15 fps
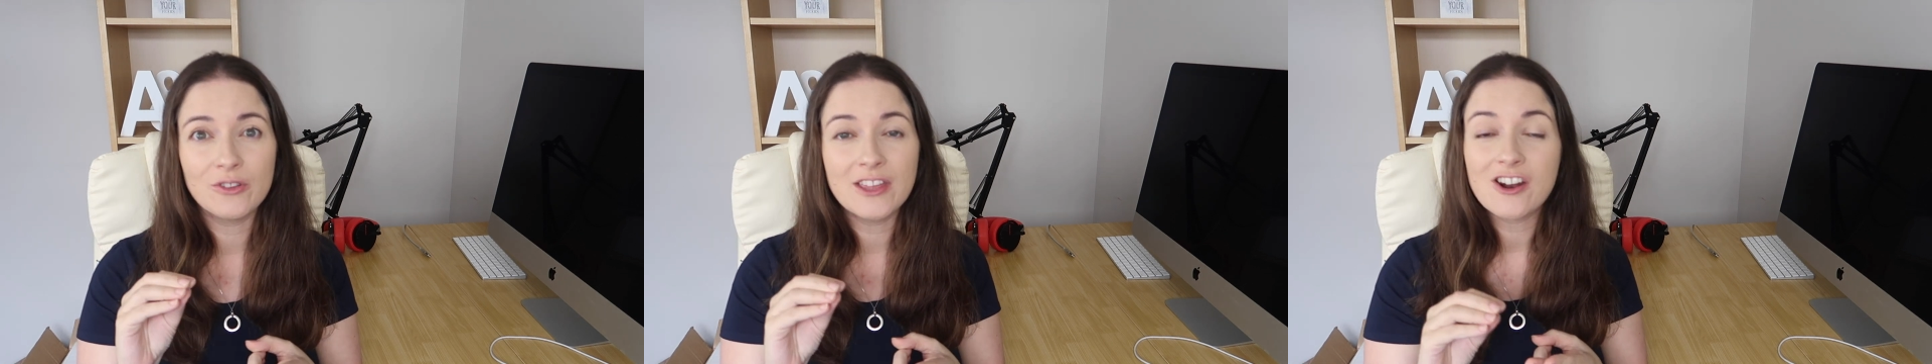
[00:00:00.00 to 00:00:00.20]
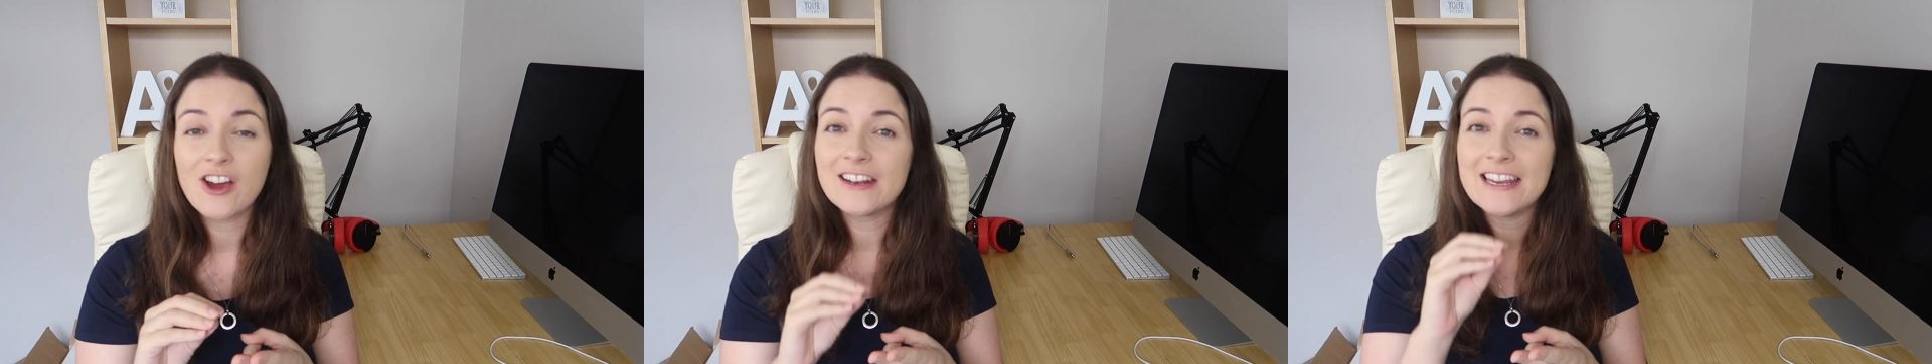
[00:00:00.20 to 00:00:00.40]

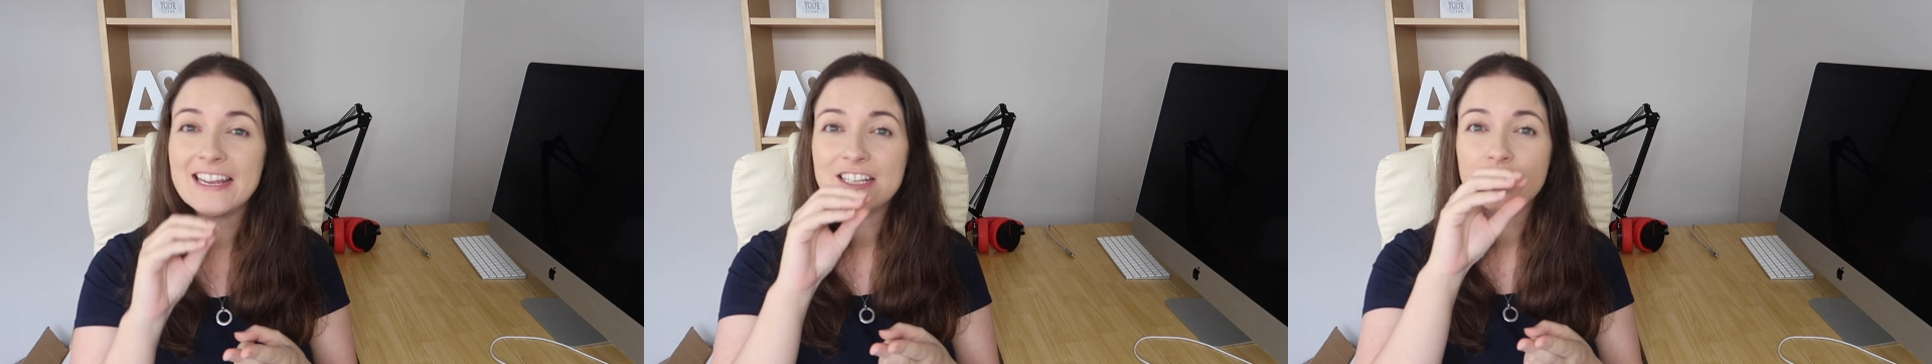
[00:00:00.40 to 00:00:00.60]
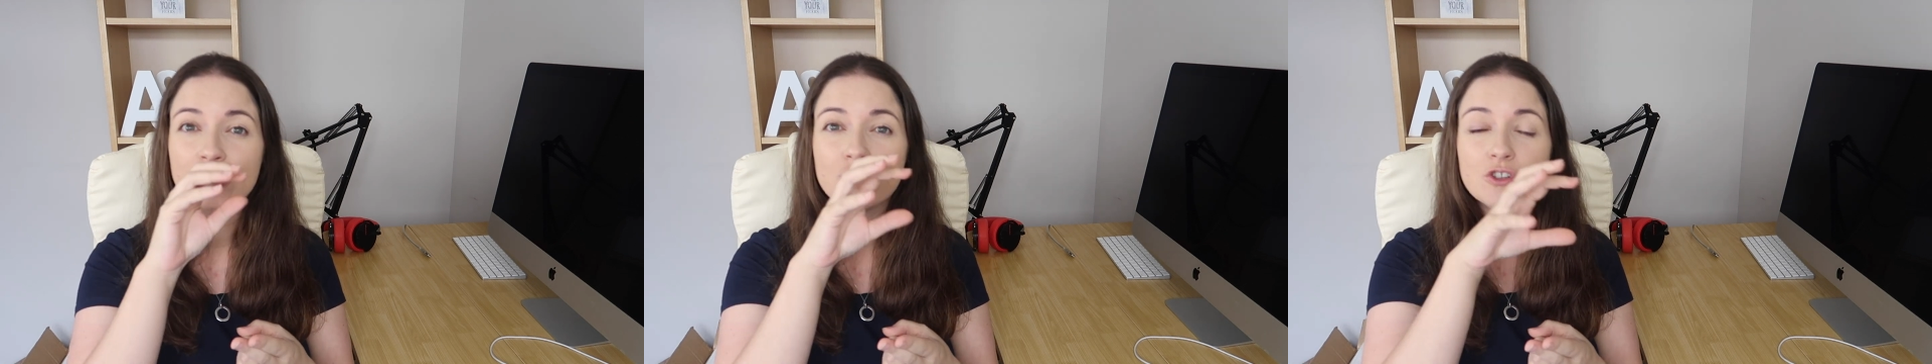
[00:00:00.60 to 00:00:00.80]
then I
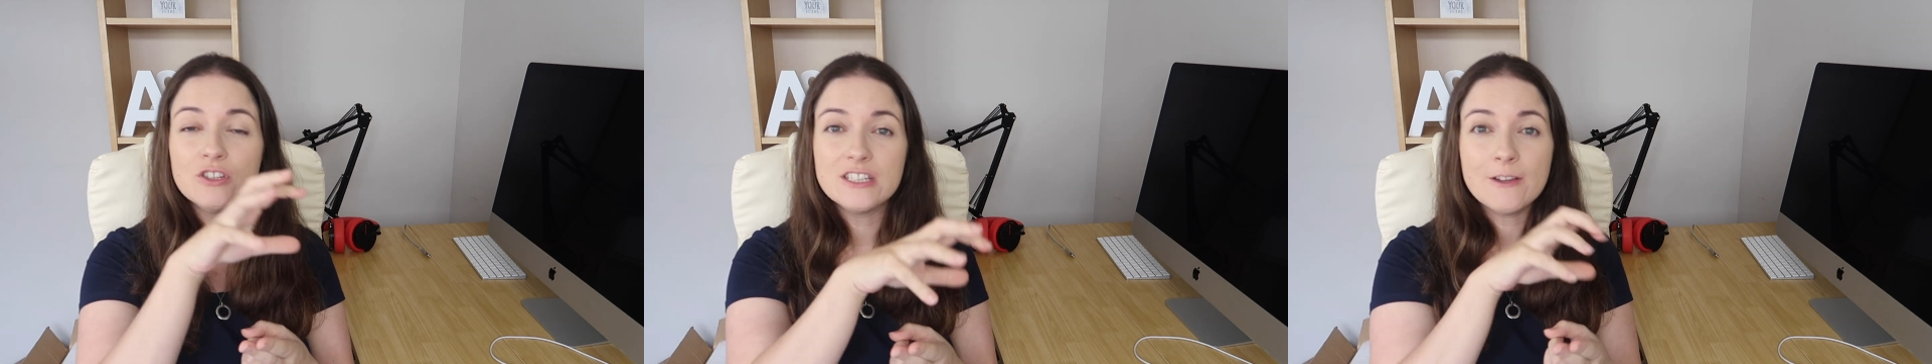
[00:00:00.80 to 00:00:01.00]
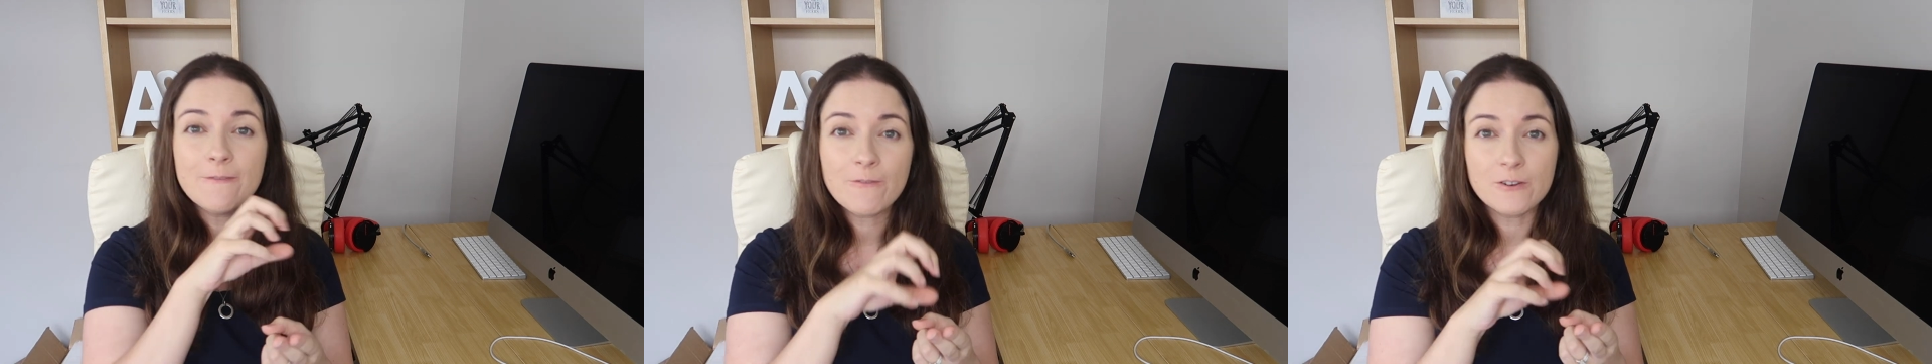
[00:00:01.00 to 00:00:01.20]
need to do
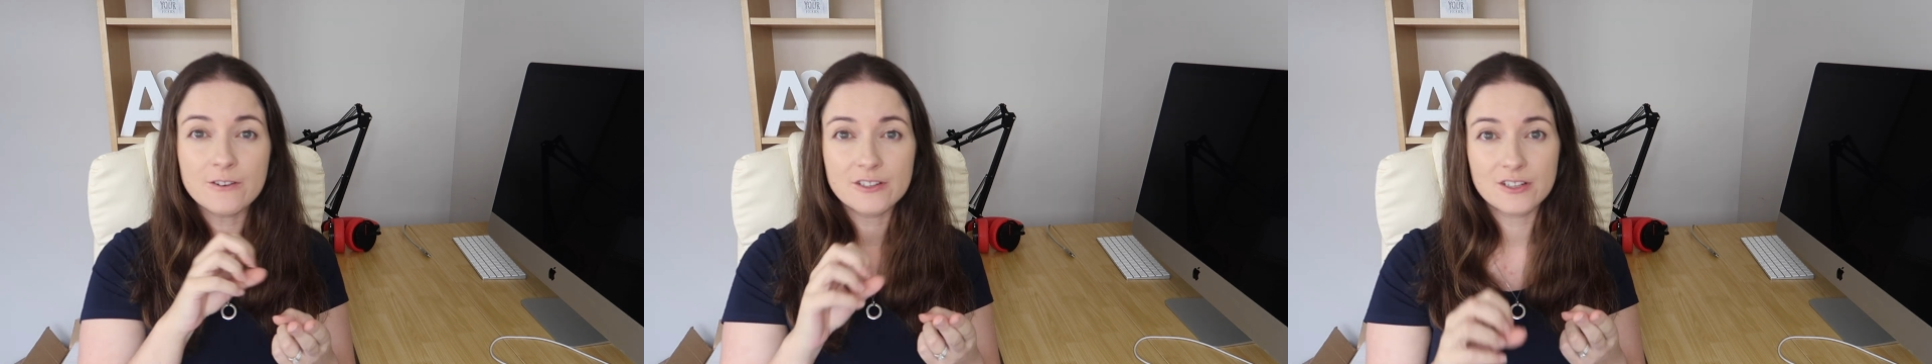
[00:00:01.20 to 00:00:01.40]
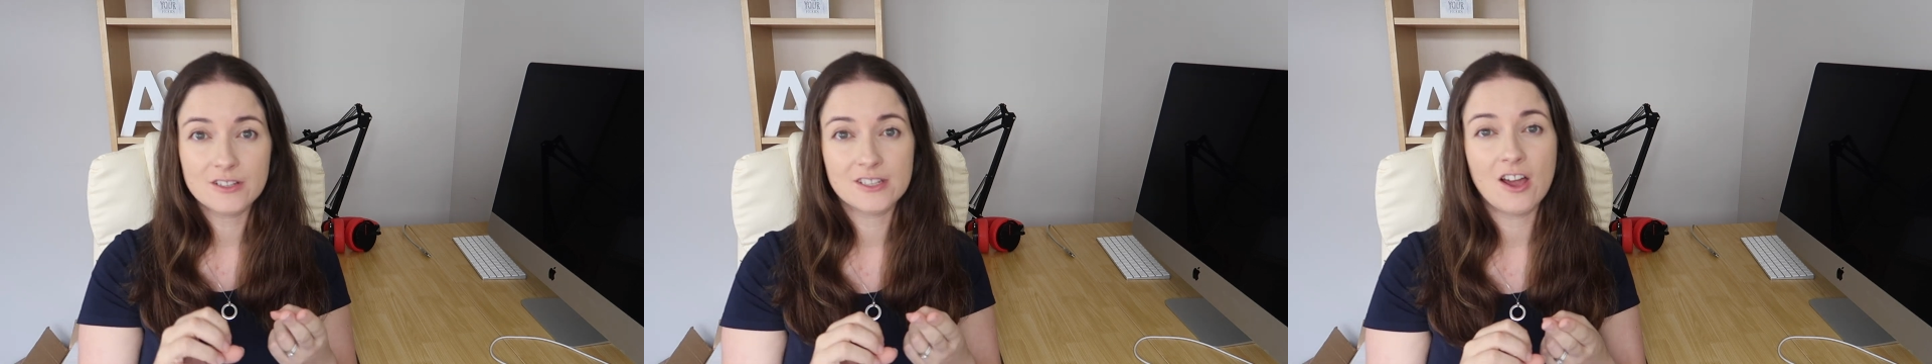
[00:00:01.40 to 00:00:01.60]

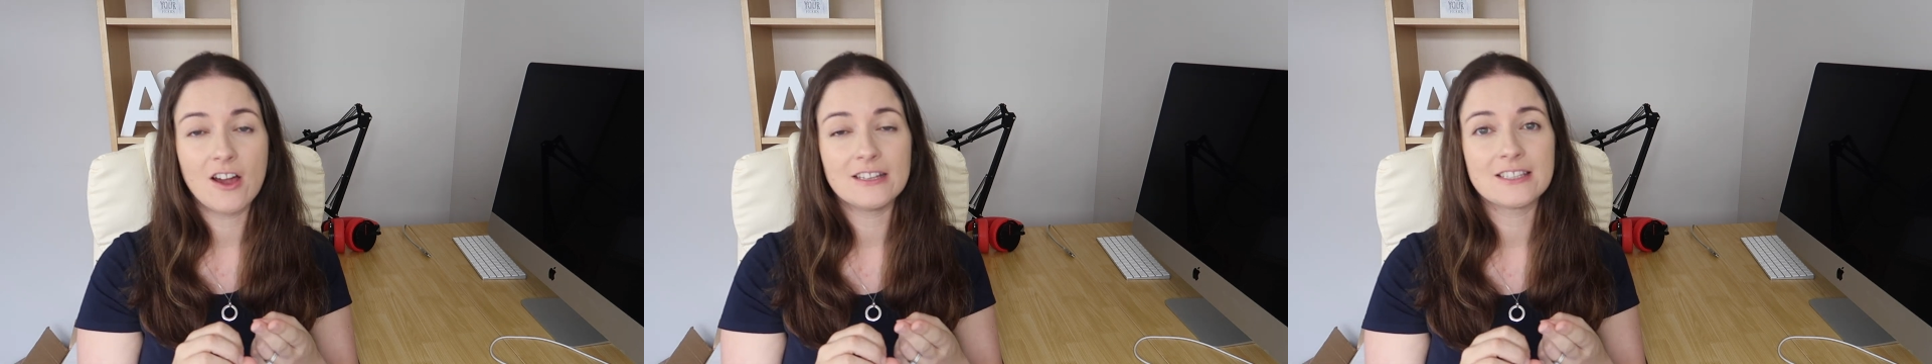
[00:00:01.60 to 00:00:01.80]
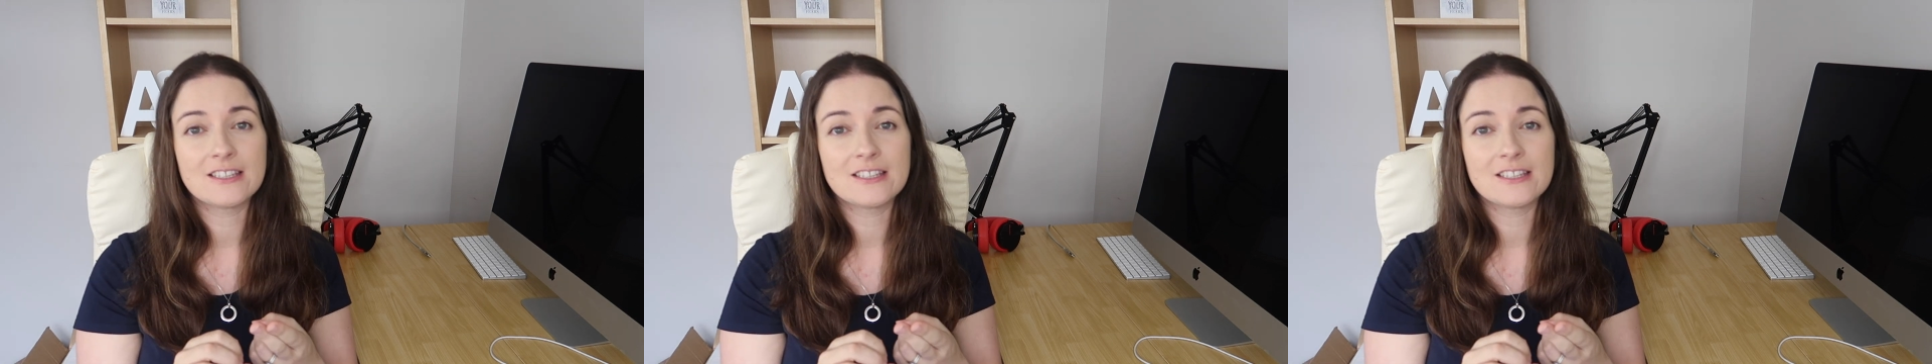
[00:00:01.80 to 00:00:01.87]
different design